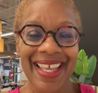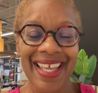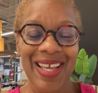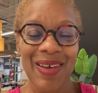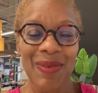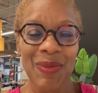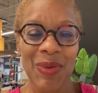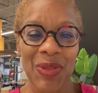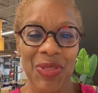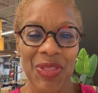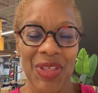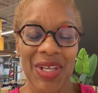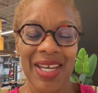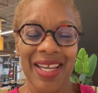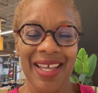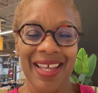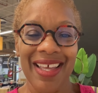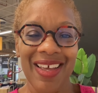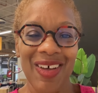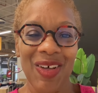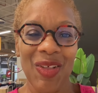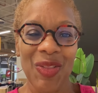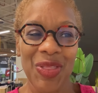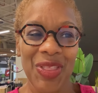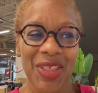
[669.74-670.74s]
within a
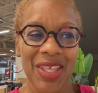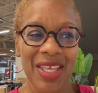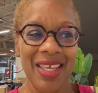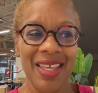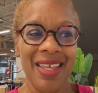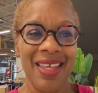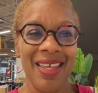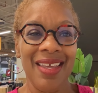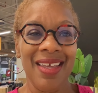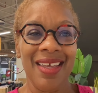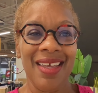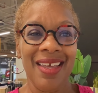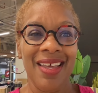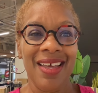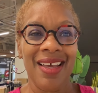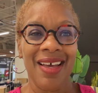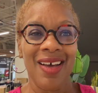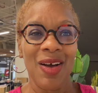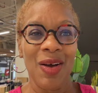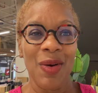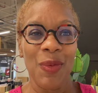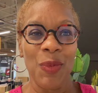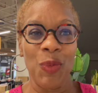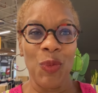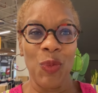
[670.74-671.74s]
healthy
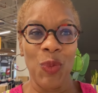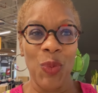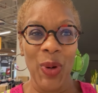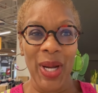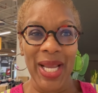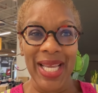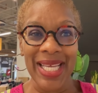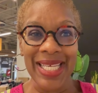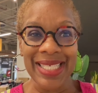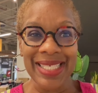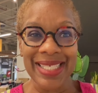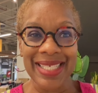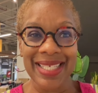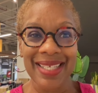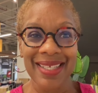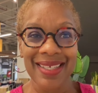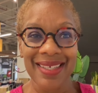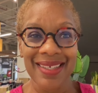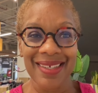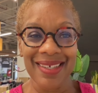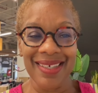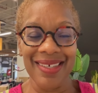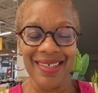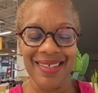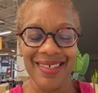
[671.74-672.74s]
weight
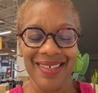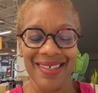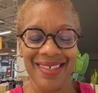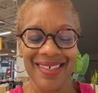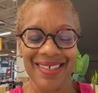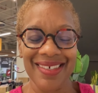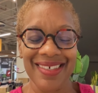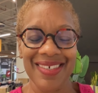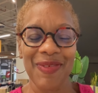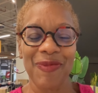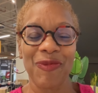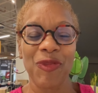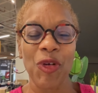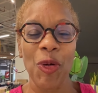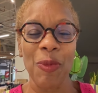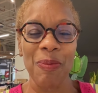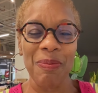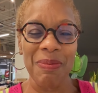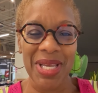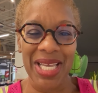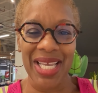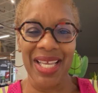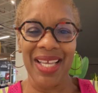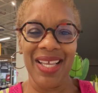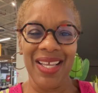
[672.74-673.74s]
for
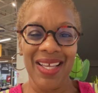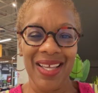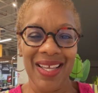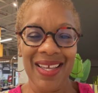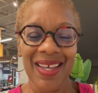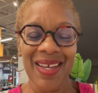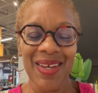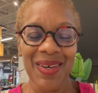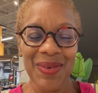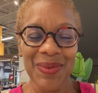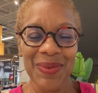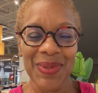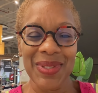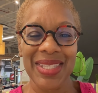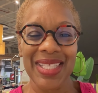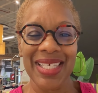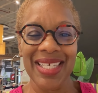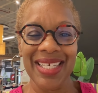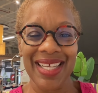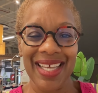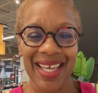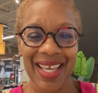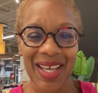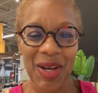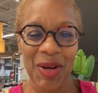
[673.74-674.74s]
me,
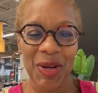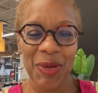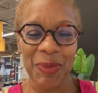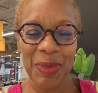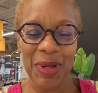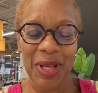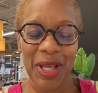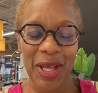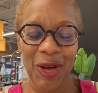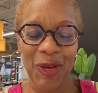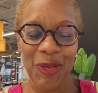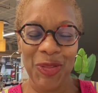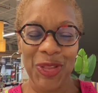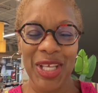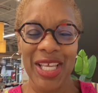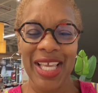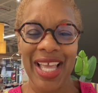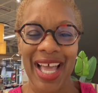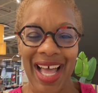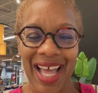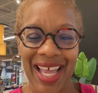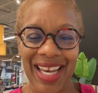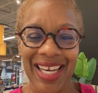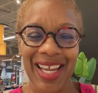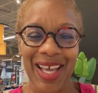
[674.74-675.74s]
within a healthy
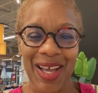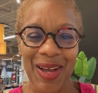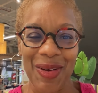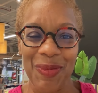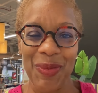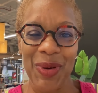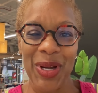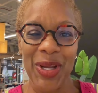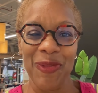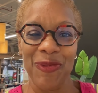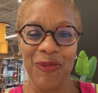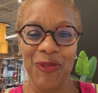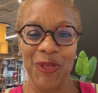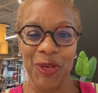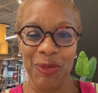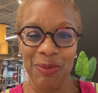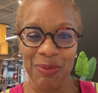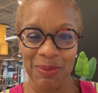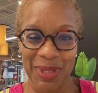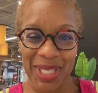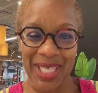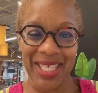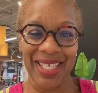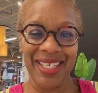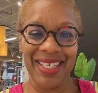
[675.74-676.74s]
guideline weight for
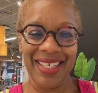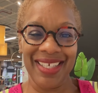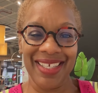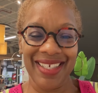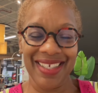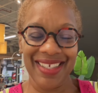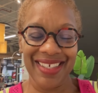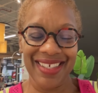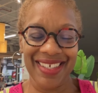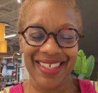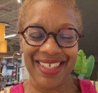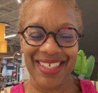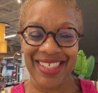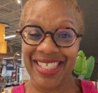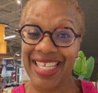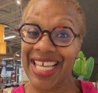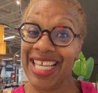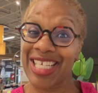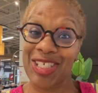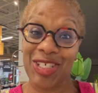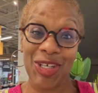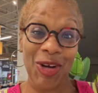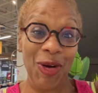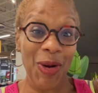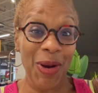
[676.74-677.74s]
me. Because
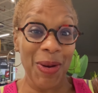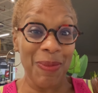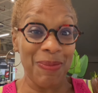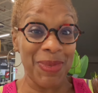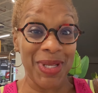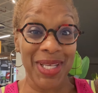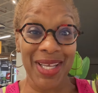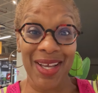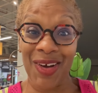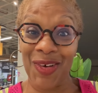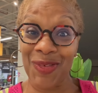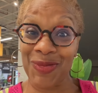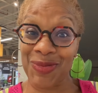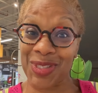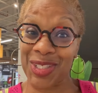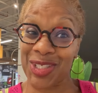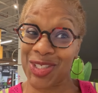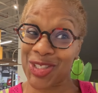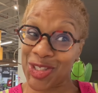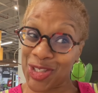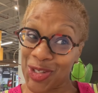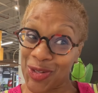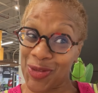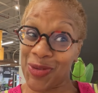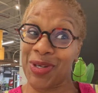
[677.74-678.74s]
that chart be off the
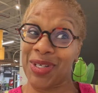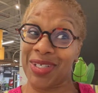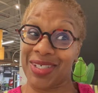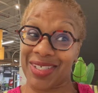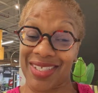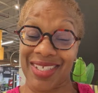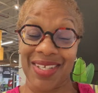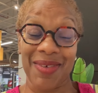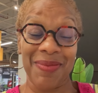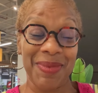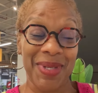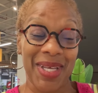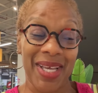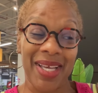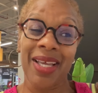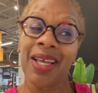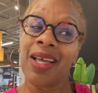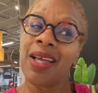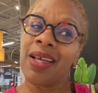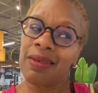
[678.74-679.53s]
charts. I'm like,